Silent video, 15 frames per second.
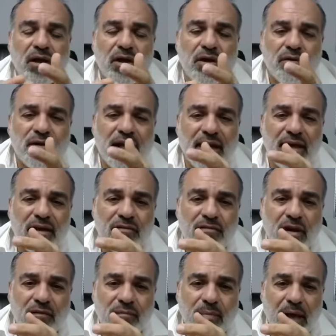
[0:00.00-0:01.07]
you're negative
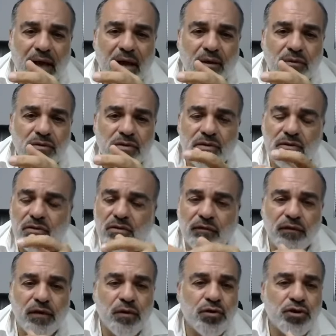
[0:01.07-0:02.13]
about the
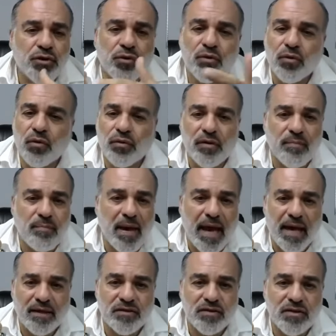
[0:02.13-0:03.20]
future or the
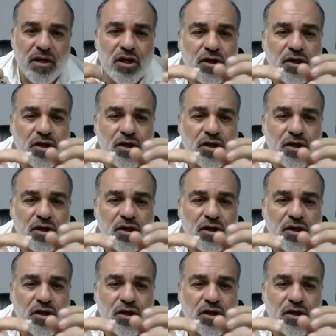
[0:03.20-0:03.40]
past.